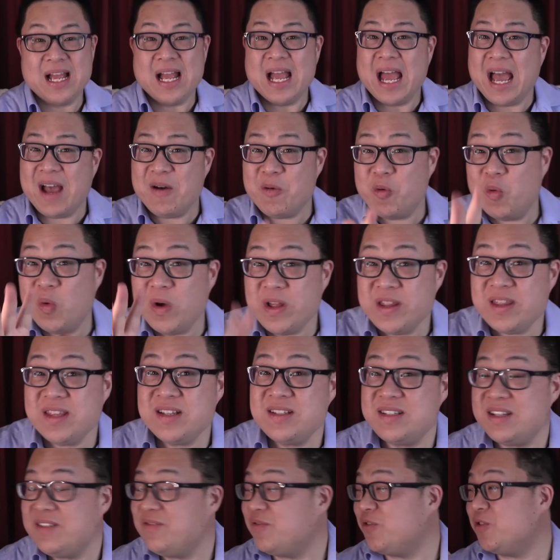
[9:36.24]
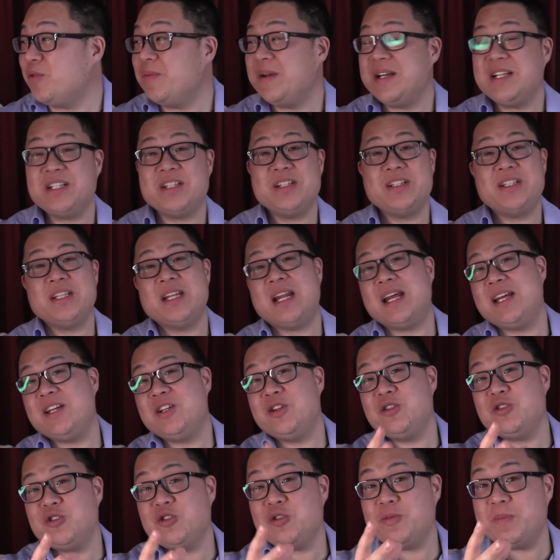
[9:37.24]
And with this information today,
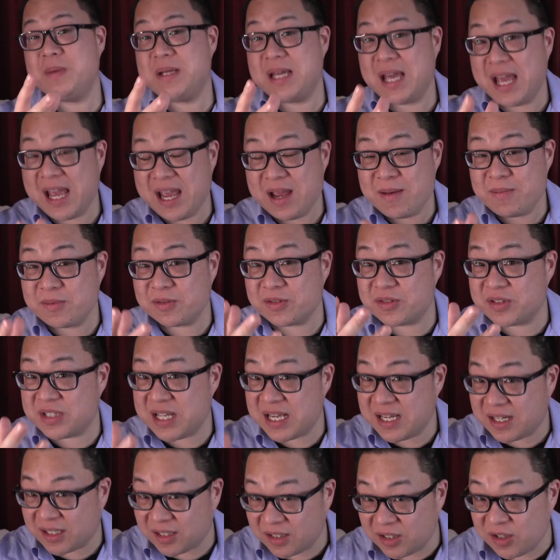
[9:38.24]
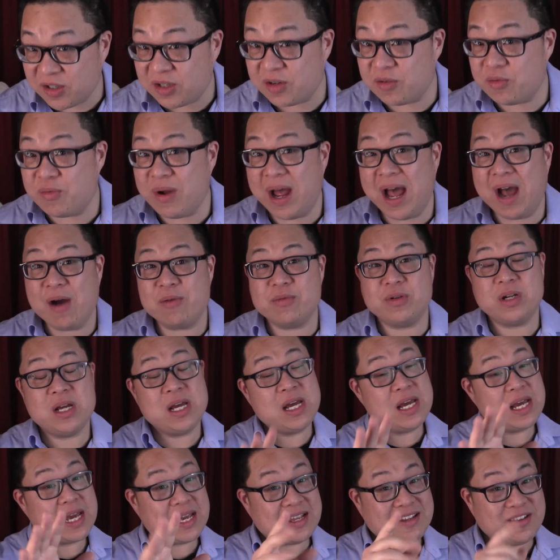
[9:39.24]
you should be able to take a look around
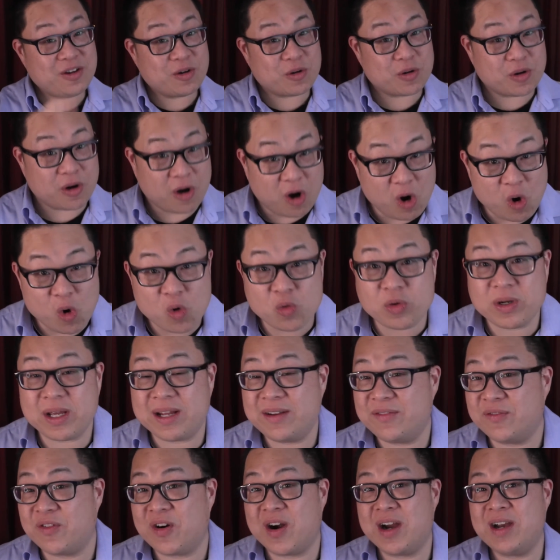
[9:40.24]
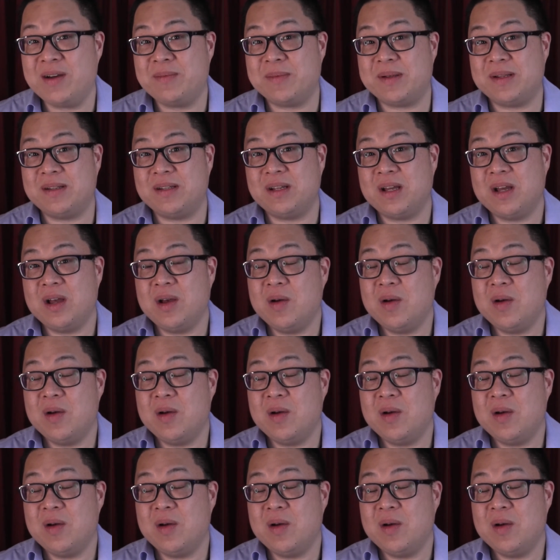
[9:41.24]
in your own environment.